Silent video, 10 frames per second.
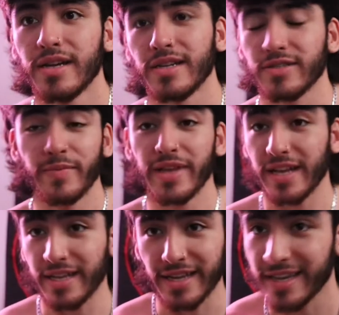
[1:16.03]
It's gonna be like
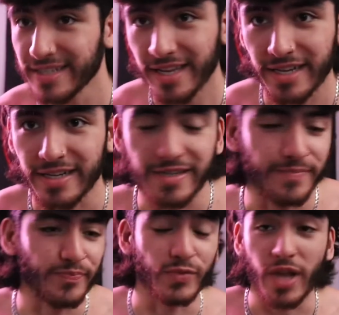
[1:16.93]
a guess like
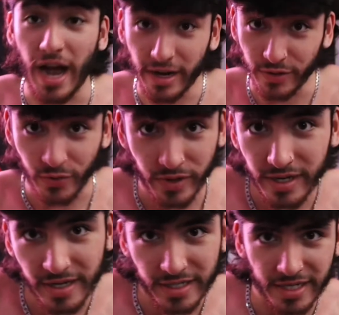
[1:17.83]
um how to do it. You
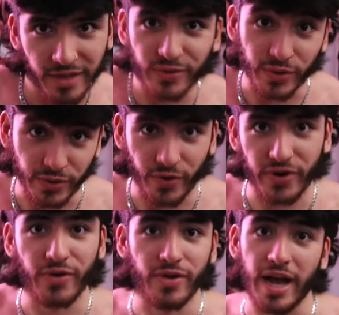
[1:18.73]
know, I'm saying a little
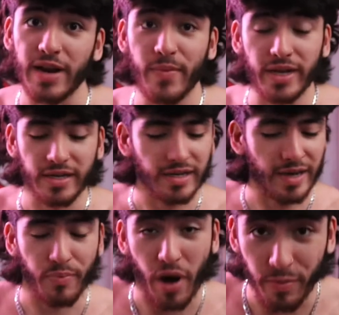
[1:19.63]
tutorial on how to make a,
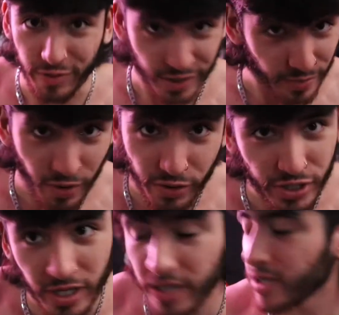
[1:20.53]
a proper gym bro
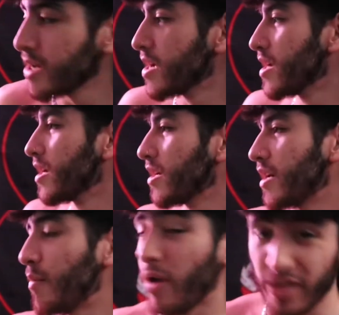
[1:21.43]
shirt.
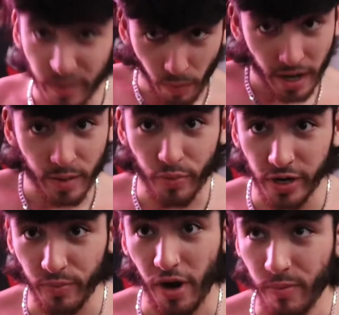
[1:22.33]
Um, I think mine are
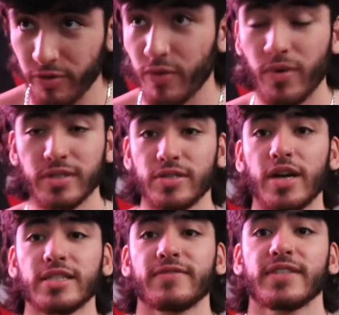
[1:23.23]
pretty proper. The ones you
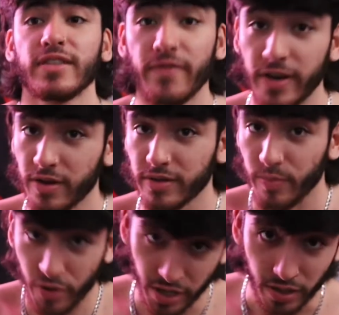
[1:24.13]
guys have seen in the videos are
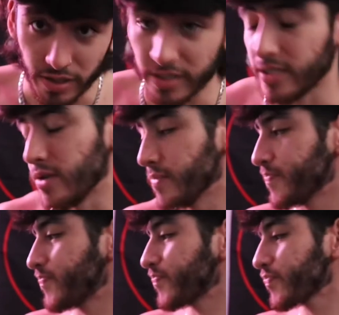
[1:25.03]
pretty good. So
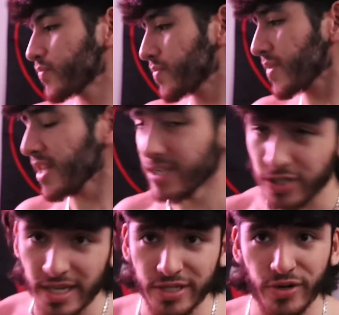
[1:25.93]
let's
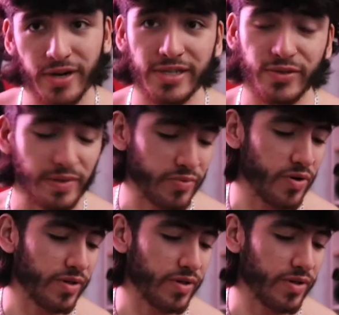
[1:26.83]
just get straight into it, bro.